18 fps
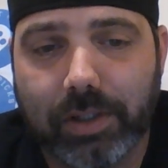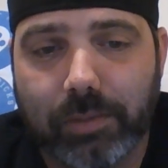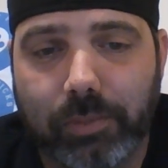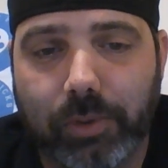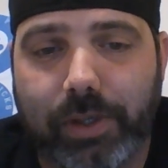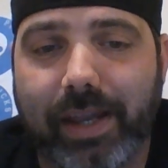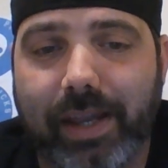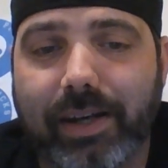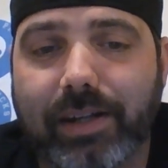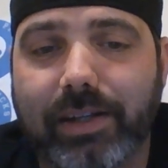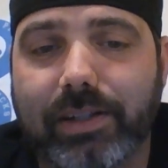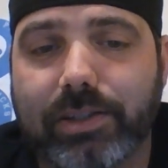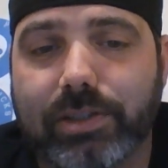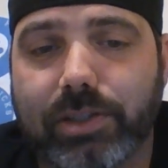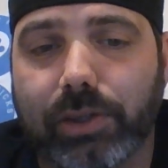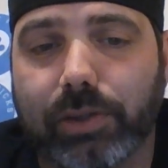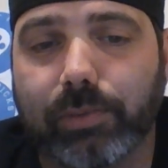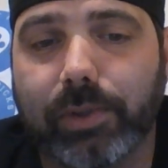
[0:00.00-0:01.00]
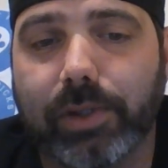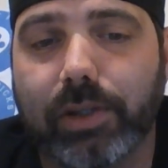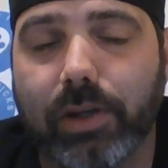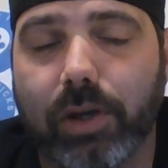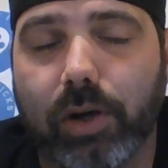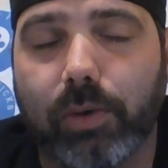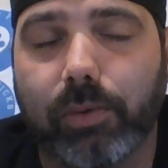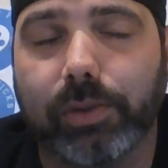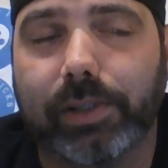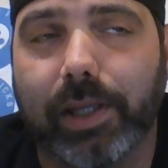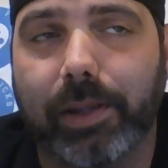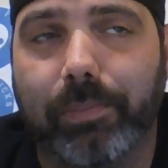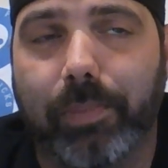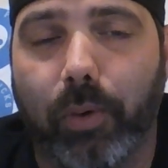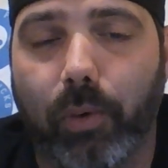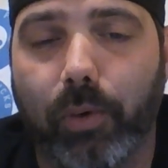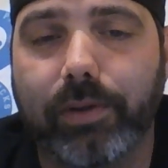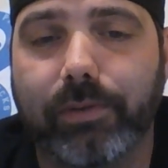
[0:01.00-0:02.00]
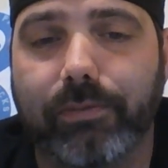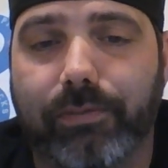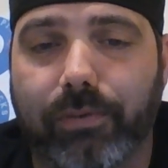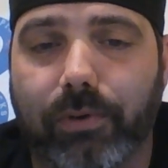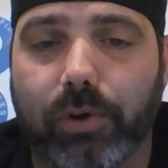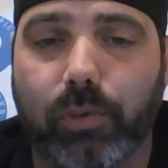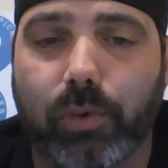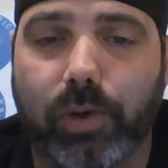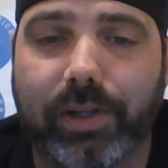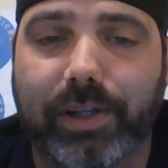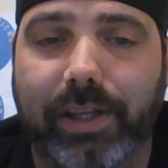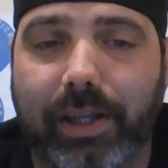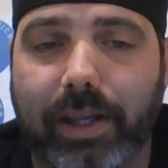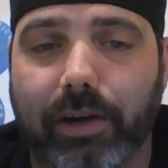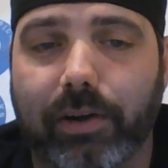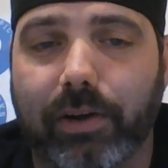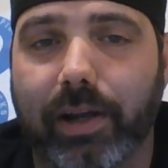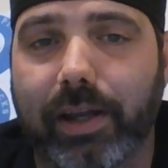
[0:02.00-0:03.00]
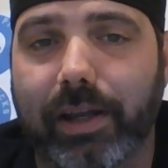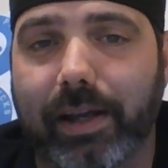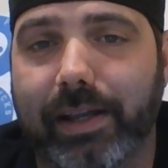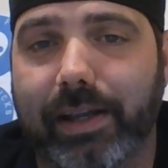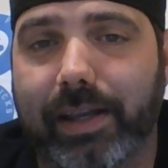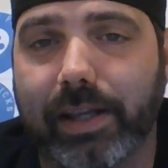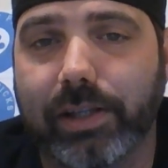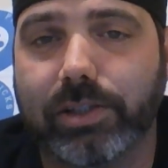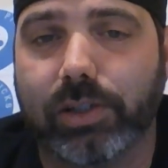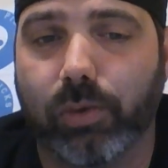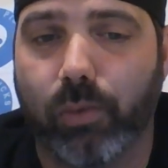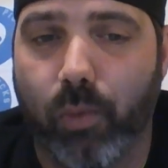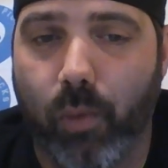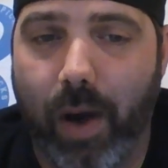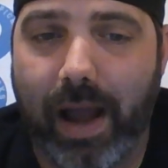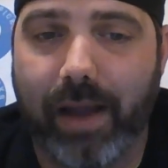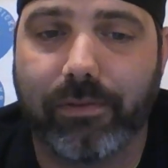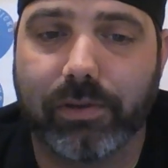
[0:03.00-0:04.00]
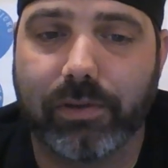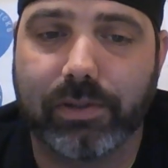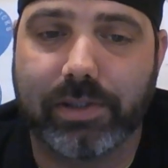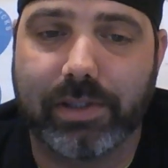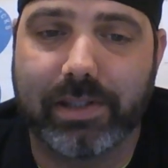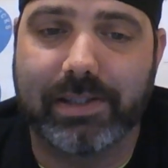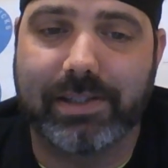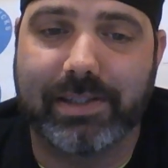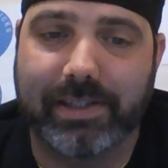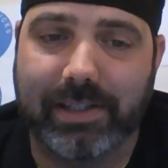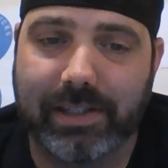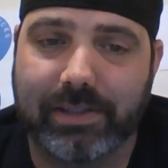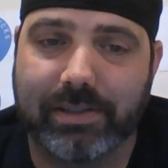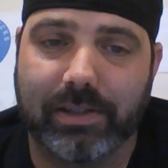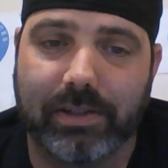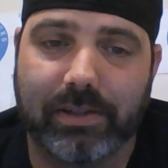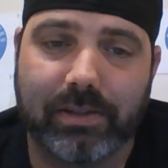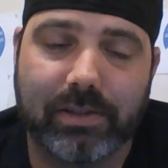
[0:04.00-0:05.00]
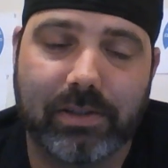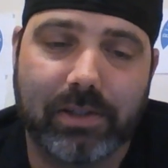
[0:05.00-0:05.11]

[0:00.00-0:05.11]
Buchanan is 3 and 0 with a .41 ERA against the Wyverns this season.